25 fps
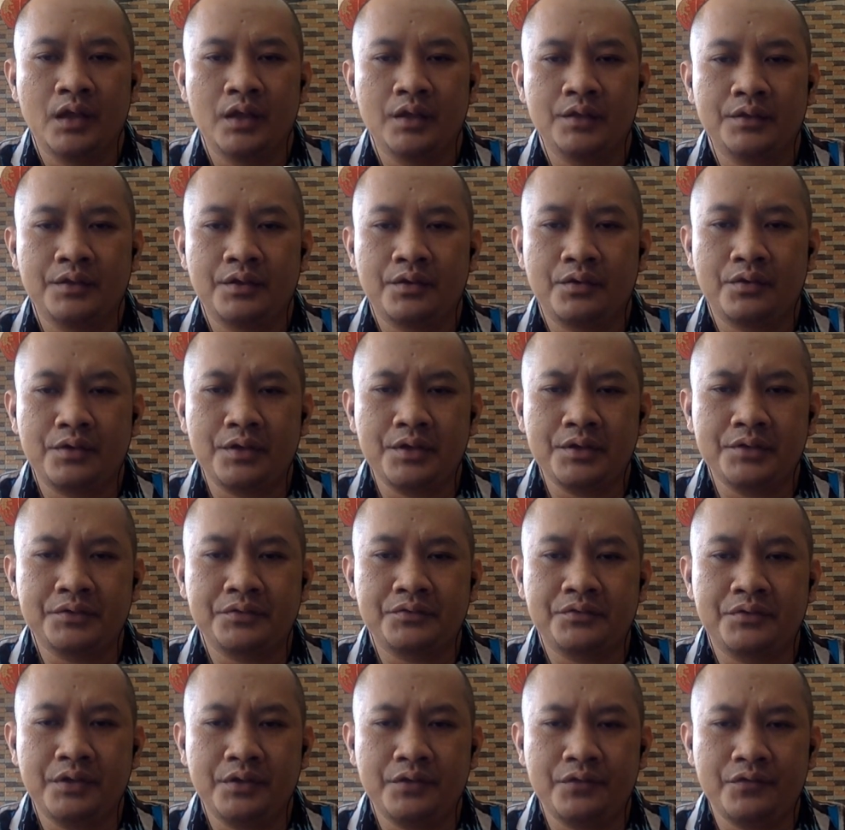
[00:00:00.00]
The
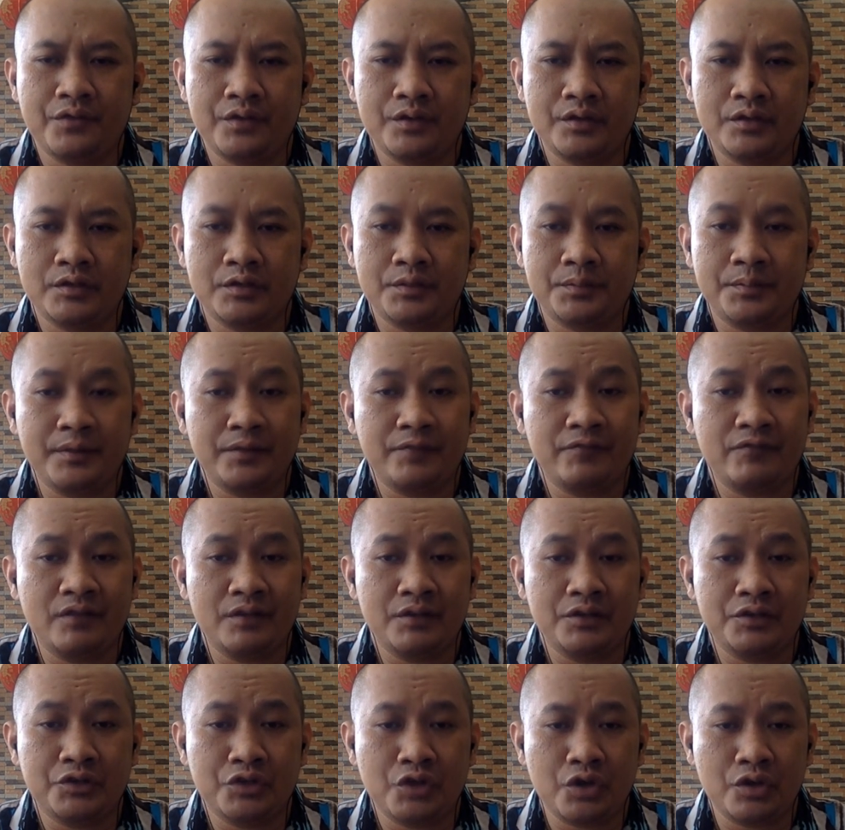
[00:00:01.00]
risk difference
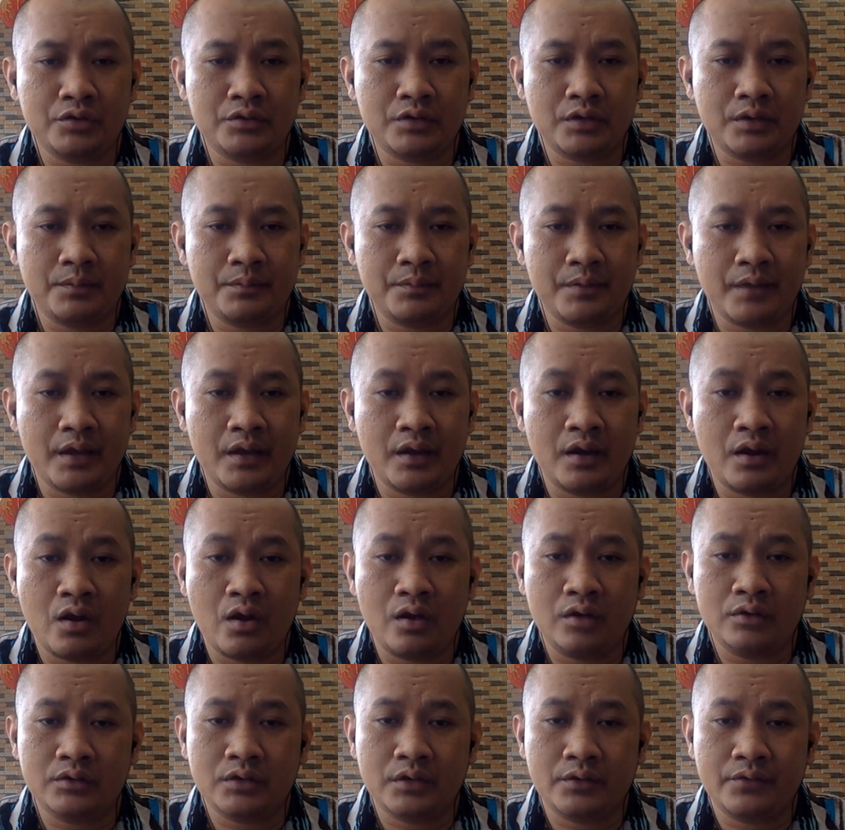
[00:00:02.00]
between short-term and
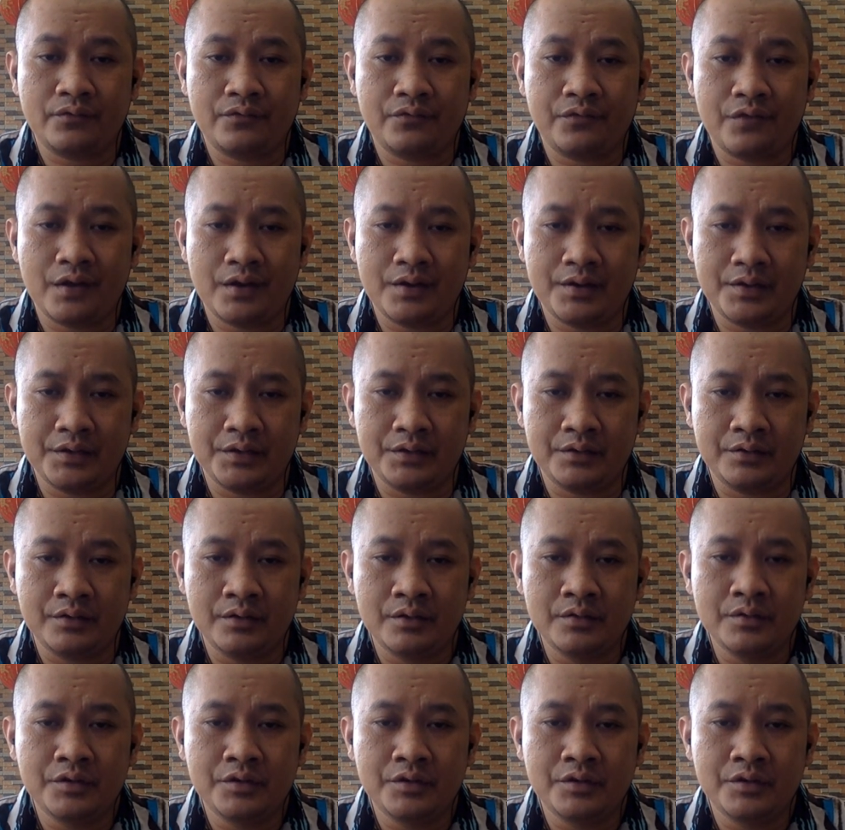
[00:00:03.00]
long-term funding